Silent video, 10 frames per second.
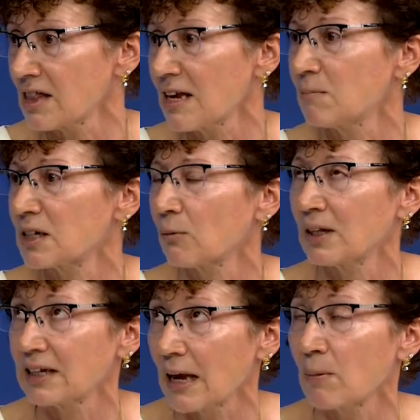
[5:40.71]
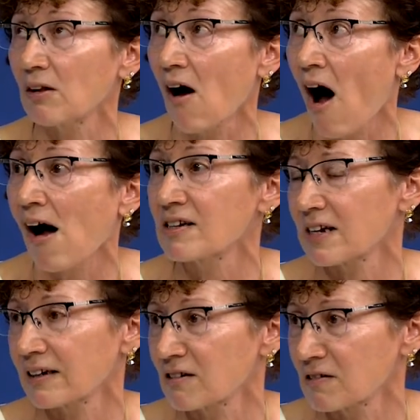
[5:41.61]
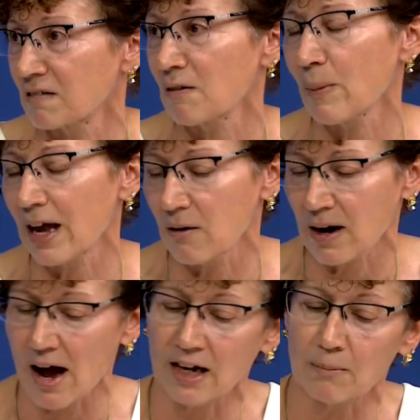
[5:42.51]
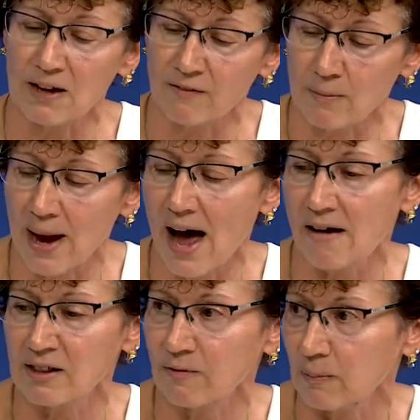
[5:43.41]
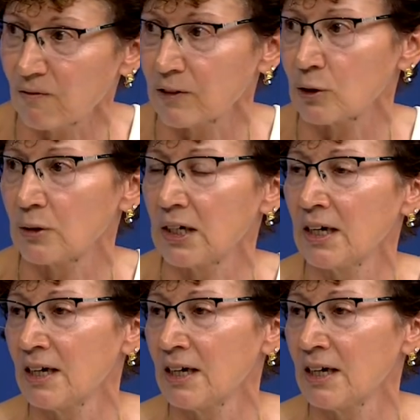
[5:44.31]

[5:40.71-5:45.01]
themes that will enable all sectors of the bioeconomy from health, from food,